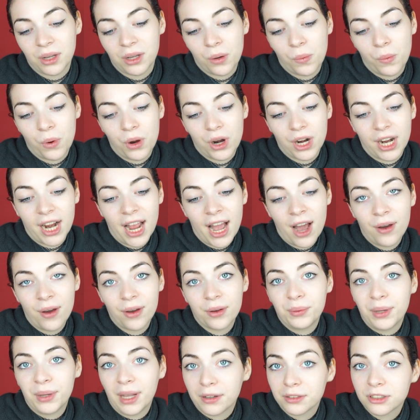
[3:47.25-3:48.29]
gonna work out
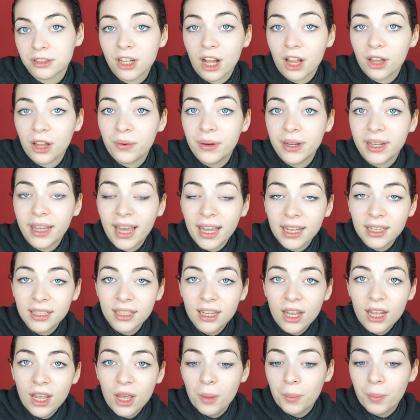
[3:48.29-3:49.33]
and we have to color it again.